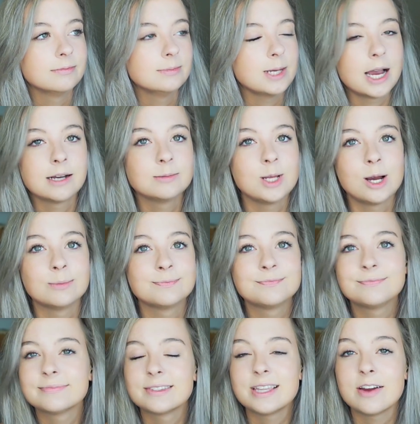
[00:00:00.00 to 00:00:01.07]
Yeah, no,
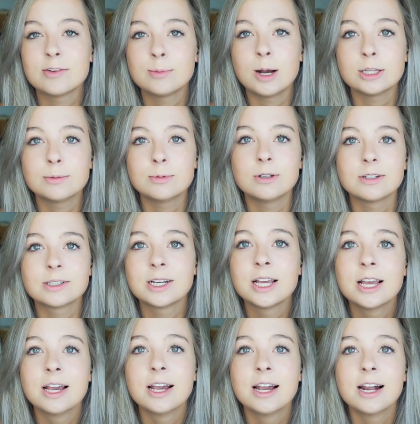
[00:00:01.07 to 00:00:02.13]
never bought the book.
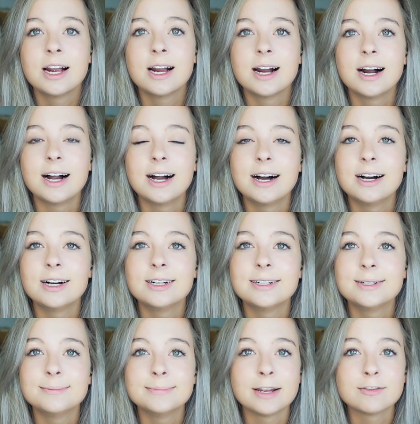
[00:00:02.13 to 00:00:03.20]

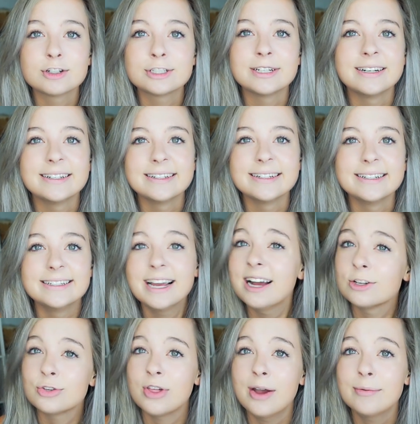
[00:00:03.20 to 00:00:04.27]
Never studied.
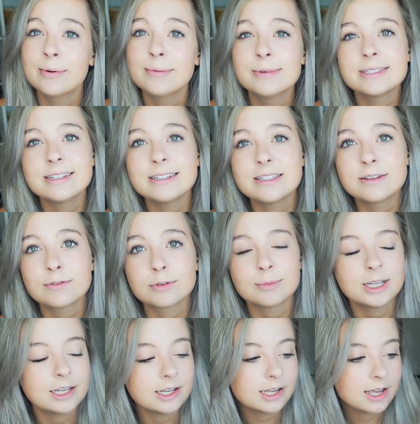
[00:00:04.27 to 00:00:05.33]
Yeah, so that one was easy for
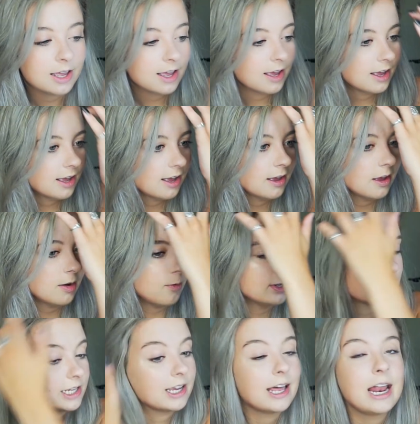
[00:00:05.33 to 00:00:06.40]
me.
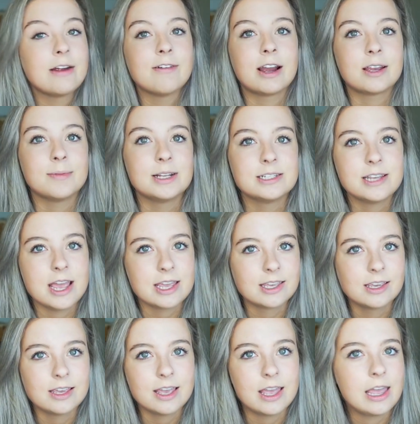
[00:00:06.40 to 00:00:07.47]
Once again, I recommend
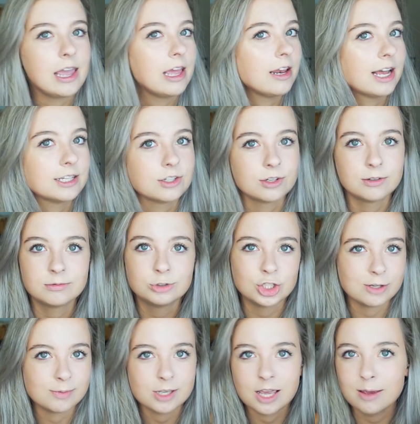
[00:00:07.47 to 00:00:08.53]
taking it as a
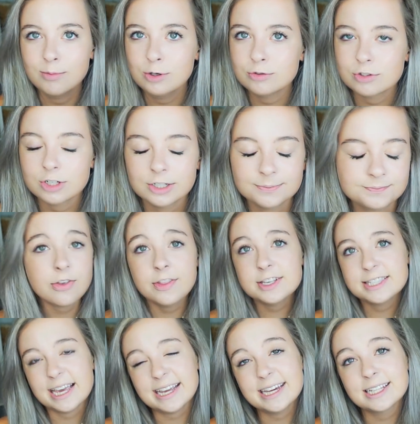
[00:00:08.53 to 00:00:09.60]
GPA booster. So
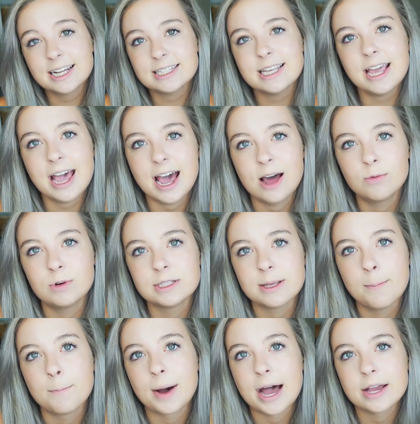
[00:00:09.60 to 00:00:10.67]
the second class I had was
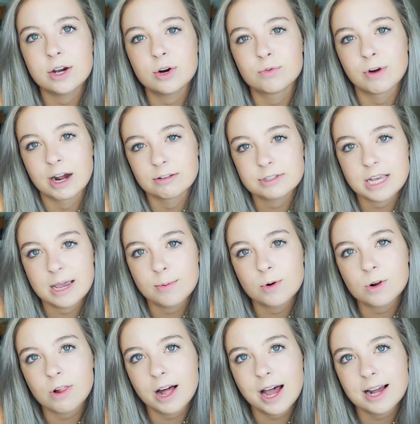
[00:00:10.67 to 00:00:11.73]
a bio
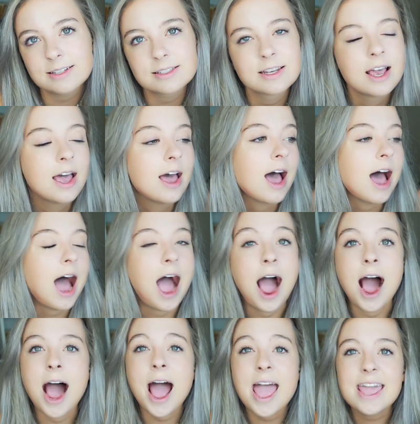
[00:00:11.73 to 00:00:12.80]
roundtable class.
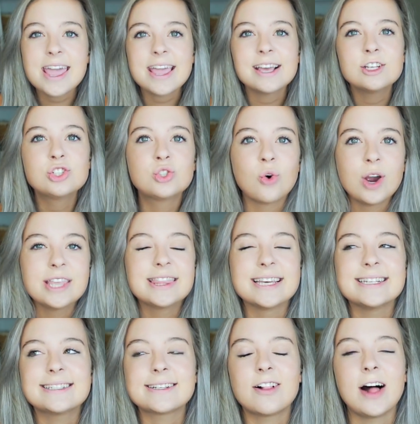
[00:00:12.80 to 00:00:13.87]
I enjoyed
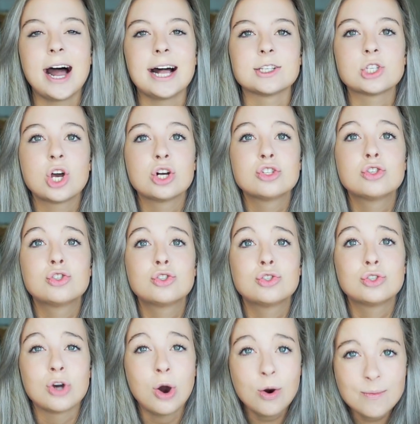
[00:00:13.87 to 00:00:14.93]
this class
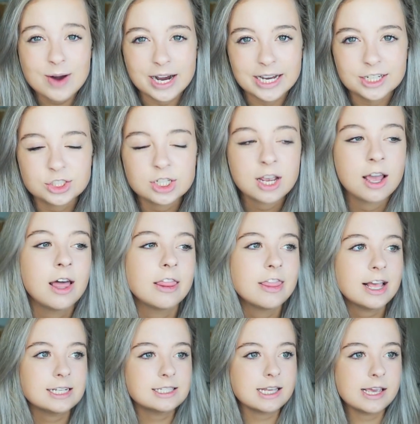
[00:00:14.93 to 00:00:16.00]
so much.
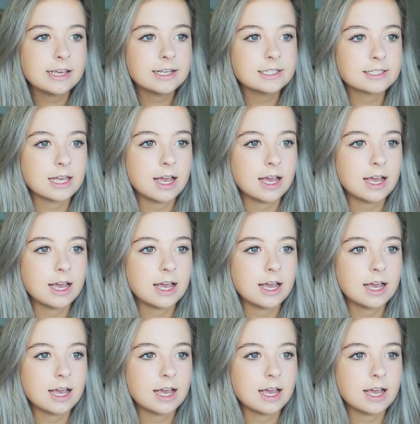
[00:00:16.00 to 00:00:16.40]
This is